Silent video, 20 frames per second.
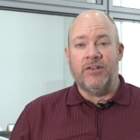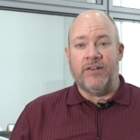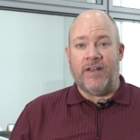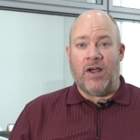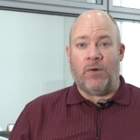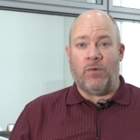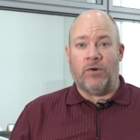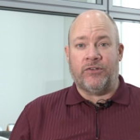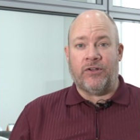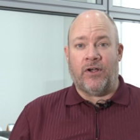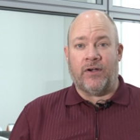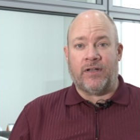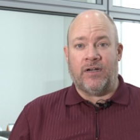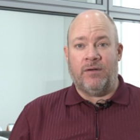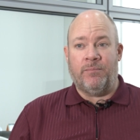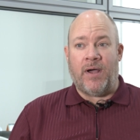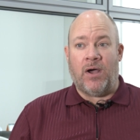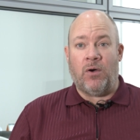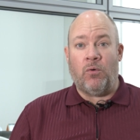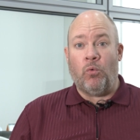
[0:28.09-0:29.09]
Now we're talking
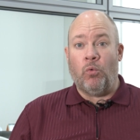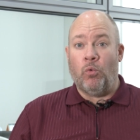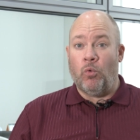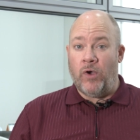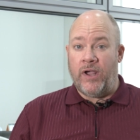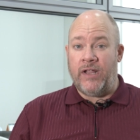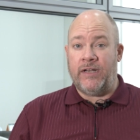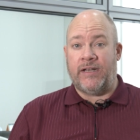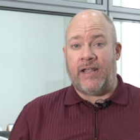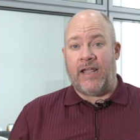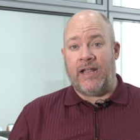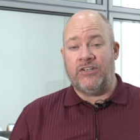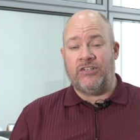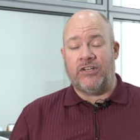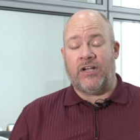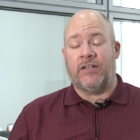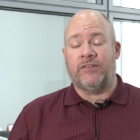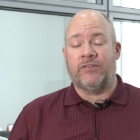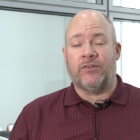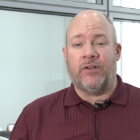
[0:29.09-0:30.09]
about when
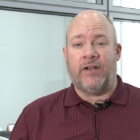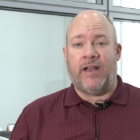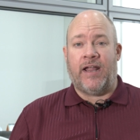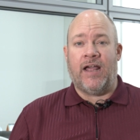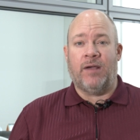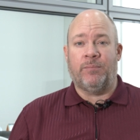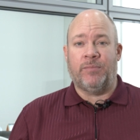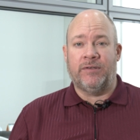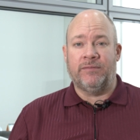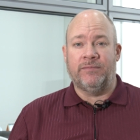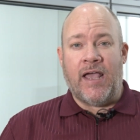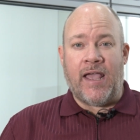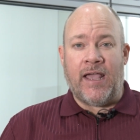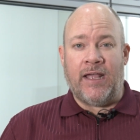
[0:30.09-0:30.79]
AGI is going to happen.